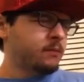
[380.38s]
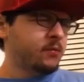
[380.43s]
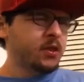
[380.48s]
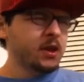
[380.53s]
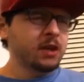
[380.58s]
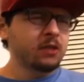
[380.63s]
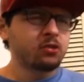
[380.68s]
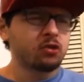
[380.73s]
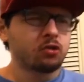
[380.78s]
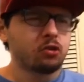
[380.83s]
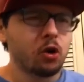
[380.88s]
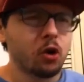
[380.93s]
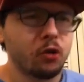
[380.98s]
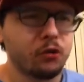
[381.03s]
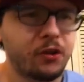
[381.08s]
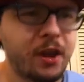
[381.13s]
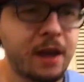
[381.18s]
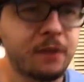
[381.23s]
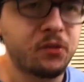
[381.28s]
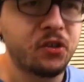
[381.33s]
if these
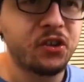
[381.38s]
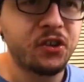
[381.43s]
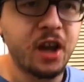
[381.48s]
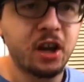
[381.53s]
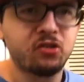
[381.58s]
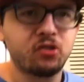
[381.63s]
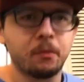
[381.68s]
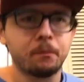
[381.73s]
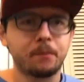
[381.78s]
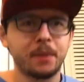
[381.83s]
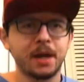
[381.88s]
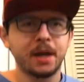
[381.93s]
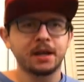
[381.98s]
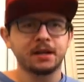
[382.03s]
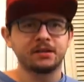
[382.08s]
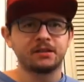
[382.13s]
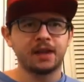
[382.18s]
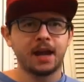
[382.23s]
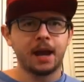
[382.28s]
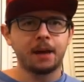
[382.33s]
trolls have such a
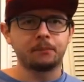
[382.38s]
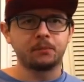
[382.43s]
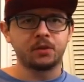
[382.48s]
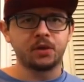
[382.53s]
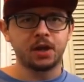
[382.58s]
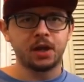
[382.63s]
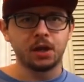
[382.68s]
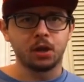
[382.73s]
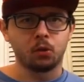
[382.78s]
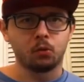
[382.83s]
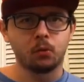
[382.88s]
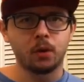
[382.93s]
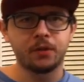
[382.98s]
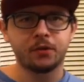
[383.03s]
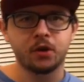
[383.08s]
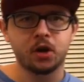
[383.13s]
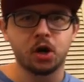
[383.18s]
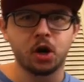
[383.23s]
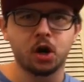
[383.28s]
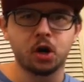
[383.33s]
big damn deal
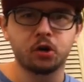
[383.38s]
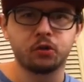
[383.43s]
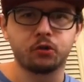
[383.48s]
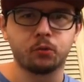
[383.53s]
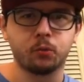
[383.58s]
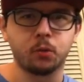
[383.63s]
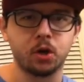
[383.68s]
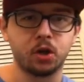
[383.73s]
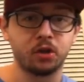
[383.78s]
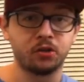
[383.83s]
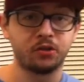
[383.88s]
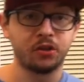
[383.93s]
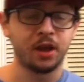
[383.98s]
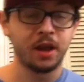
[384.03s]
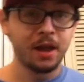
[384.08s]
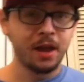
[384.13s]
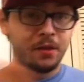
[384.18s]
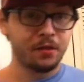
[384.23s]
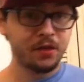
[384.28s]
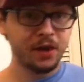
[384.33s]
with curse words,
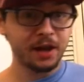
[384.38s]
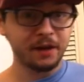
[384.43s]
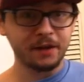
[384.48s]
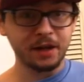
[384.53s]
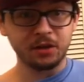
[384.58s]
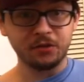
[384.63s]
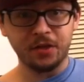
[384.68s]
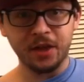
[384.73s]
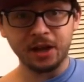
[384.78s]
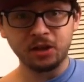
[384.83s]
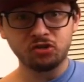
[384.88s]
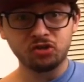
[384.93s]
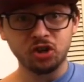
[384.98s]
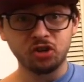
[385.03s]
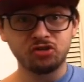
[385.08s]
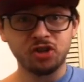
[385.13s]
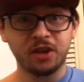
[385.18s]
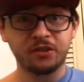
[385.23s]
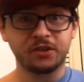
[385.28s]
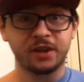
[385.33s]
then they
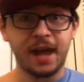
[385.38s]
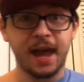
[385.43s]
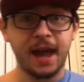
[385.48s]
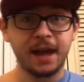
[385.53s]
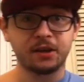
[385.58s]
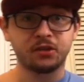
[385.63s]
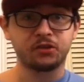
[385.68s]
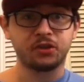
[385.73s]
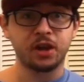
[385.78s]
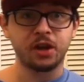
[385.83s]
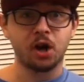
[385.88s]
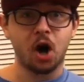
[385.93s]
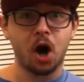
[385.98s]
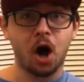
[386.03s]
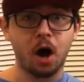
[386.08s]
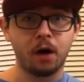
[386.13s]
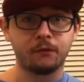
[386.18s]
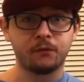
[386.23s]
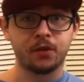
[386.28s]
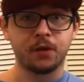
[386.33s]
should just exit
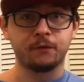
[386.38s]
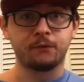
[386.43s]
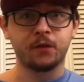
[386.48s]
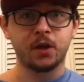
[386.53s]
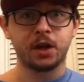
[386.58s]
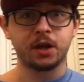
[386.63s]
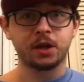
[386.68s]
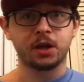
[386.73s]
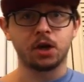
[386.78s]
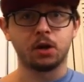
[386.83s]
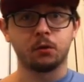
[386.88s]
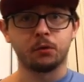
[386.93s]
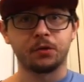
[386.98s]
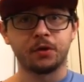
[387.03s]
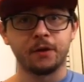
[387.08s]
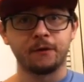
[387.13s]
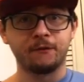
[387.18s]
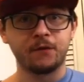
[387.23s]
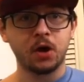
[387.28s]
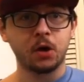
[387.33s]
off the video
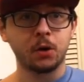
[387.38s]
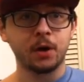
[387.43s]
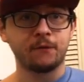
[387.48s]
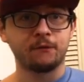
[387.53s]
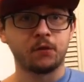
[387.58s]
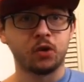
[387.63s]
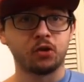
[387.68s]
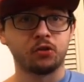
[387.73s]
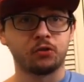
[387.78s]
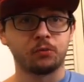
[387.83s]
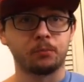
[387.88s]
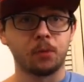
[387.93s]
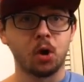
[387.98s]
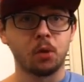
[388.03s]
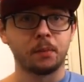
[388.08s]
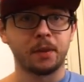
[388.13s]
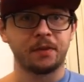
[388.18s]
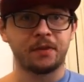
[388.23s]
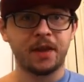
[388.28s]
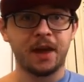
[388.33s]
the very first
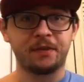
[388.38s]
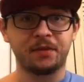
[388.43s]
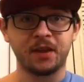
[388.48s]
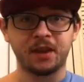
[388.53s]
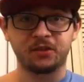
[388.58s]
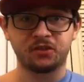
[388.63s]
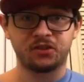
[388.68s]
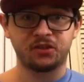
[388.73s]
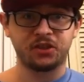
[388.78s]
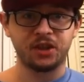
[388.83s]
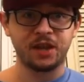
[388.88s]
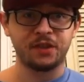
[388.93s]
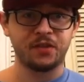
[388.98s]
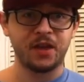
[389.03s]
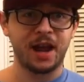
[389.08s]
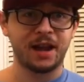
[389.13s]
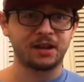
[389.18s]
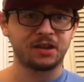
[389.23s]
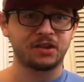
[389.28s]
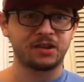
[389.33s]
moment that they see
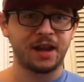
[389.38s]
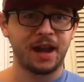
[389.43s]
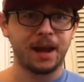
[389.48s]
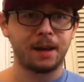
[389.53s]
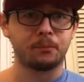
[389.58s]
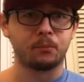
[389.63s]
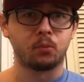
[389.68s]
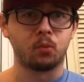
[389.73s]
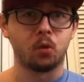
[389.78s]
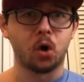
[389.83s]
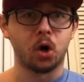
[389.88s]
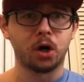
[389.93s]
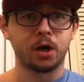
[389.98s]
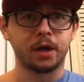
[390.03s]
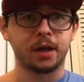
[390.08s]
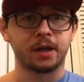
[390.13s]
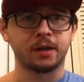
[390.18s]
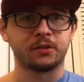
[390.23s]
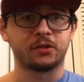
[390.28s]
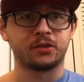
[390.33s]
that damn damn
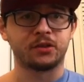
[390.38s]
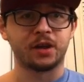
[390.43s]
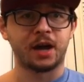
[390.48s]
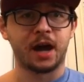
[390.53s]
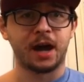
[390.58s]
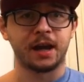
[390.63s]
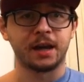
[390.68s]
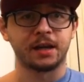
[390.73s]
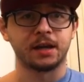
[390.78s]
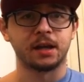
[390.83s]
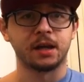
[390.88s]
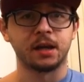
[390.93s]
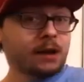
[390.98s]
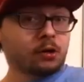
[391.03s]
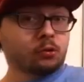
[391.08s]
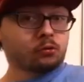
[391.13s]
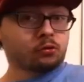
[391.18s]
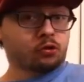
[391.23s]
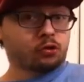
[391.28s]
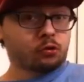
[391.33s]
warning sign. I
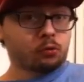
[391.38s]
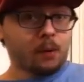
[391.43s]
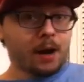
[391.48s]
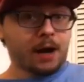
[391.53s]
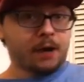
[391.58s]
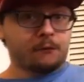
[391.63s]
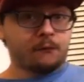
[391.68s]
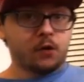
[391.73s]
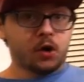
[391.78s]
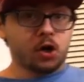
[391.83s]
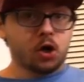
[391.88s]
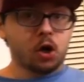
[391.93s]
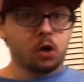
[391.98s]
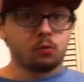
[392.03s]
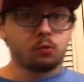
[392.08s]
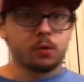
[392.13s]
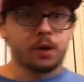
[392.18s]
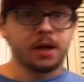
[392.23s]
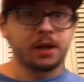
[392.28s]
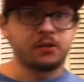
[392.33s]
don't swear for no
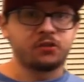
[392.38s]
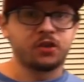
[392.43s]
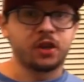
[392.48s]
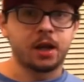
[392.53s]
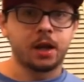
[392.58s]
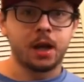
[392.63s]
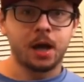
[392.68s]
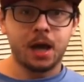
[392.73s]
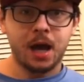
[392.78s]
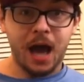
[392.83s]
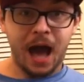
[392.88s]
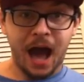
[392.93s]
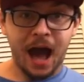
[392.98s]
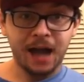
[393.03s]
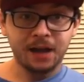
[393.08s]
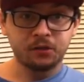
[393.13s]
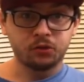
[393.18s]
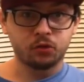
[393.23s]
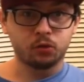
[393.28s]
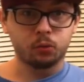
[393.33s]
reason.
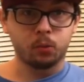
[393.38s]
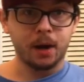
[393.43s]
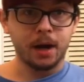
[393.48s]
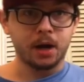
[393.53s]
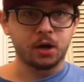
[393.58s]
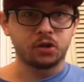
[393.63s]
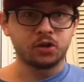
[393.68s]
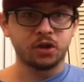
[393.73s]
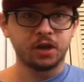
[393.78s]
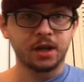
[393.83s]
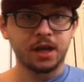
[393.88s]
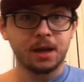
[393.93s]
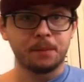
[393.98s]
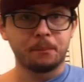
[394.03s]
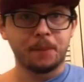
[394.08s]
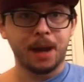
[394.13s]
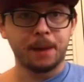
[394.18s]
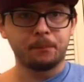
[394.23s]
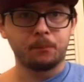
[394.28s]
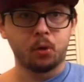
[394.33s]
I swear to get
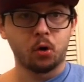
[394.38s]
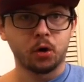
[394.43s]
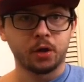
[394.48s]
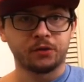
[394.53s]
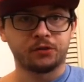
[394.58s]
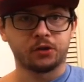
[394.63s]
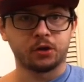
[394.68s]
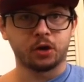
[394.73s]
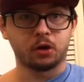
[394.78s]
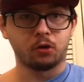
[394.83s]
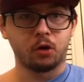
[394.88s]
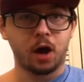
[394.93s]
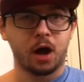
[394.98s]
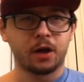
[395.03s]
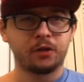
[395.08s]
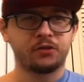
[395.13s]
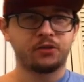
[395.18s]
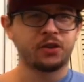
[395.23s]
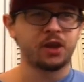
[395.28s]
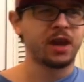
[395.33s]
my points
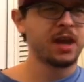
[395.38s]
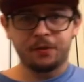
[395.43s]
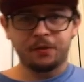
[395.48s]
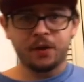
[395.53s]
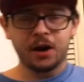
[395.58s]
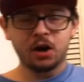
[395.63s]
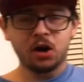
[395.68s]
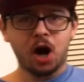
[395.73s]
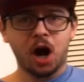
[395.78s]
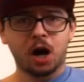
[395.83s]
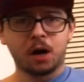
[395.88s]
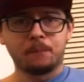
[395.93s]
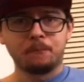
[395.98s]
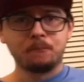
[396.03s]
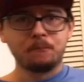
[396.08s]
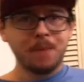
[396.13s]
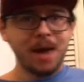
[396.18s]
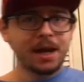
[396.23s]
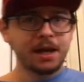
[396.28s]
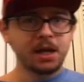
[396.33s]
across. And there are
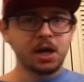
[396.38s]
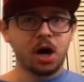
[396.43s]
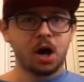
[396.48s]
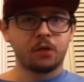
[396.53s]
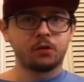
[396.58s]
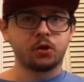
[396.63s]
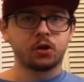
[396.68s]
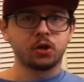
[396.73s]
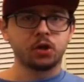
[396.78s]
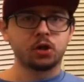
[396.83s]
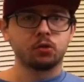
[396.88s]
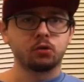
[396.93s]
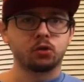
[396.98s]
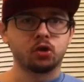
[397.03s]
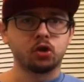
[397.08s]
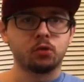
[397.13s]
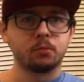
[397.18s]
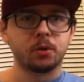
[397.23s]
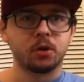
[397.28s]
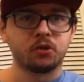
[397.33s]
many other
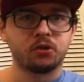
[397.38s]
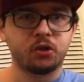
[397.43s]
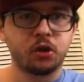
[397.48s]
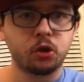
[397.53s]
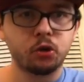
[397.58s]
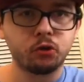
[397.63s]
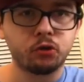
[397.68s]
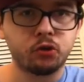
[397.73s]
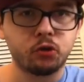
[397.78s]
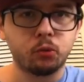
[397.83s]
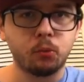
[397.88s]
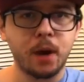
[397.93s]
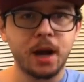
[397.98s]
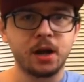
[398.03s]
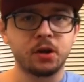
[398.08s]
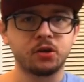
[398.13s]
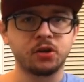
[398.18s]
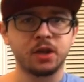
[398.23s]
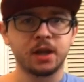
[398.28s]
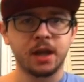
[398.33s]
YouTubers who
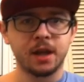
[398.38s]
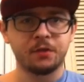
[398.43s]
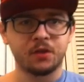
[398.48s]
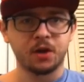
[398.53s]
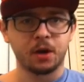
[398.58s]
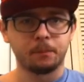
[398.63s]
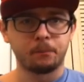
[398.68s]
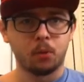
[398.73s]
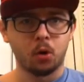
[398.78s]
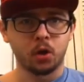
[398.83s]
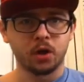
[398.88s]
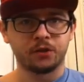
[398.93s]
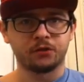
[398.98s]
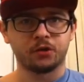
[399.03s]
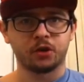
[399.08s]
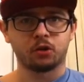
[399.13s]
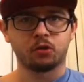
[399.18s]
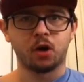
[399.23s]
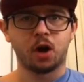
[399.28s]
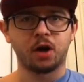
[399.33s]
swear to get their
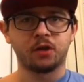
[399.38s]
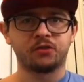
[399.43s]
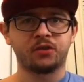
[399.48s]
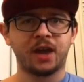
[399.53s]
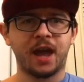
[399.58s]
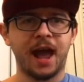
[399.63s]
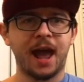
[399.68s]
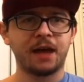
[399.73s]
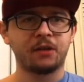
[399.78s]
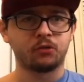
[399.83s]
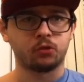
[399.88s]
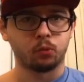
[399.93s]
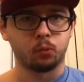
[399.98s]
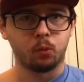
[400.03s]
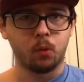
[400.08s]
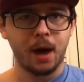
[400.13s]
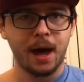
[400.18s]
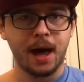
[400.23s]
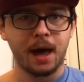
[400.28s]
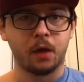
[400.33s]
points across as
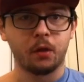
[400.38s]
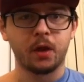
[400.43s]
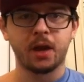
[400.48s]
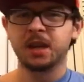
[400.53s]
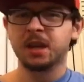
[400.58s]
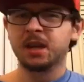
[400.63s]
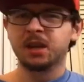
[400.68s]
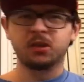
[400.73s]
well.